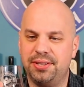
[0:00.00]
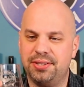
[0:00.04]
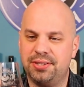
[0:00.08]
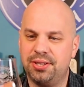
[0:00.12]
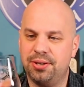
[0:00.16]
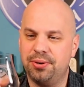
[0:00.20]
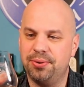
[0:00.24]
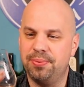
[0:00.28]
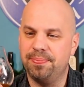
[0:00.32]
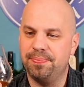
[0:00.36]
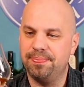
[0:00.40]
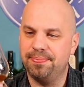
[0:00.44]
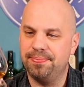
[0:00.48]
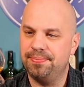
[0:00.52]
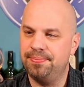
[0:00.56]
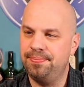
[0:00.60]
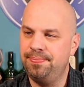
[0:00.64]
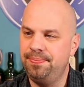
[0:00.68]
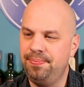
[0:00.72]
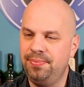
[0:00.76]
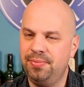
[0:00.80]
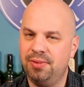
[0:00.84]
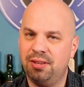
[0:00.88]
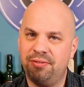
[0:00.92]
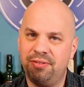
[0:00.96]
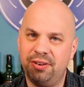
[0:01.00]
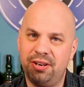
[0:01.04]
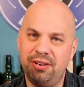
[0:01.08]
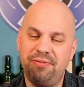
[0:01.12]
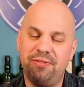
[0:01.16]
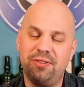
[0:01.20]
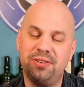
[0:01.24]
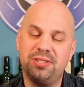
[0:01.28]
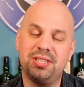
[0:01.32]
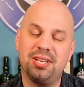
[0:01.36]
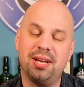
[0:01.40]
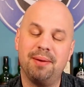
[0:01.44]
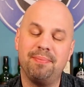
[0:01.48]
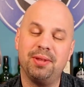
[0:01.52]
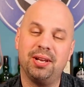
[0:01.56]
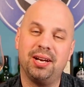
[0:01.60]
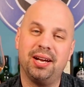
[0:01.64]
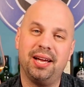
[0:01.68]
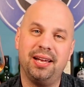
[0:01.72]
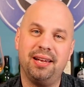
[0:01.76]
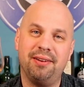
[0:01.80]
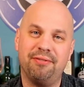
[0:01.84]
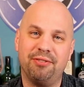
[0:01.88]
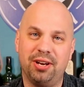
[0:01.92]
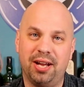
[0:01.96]
So the very first time that
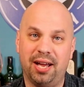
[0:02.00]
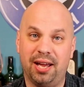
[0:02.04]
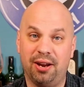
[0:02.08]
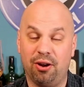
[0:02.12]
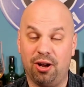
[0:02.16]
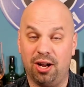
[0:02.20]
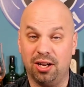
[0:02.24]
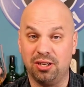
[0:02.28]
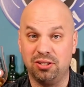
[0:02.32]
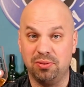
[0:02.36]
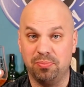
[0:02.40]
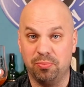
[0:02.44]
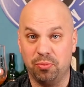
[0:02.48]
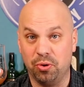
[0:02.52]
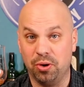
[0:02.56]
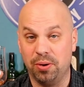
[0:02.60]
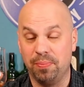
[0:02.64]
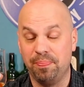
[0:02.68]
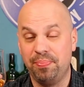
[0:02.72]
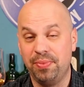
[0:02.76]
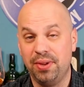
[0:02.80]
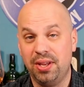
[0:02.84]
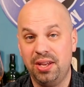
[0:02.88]
I ever had Octomore,